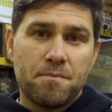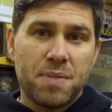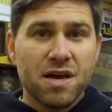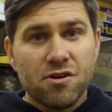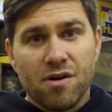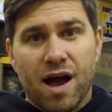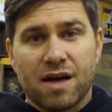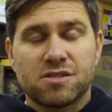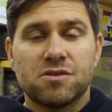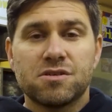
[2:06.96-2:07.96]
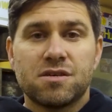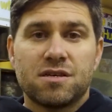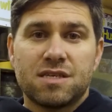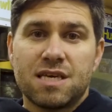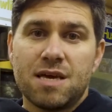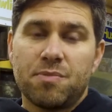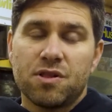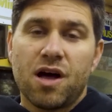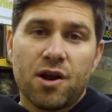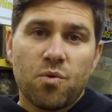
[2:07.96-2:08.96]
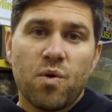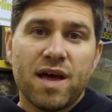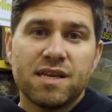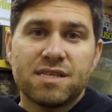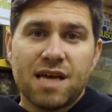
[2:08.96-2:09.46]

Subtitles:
Bigger axles to keep a lot of weight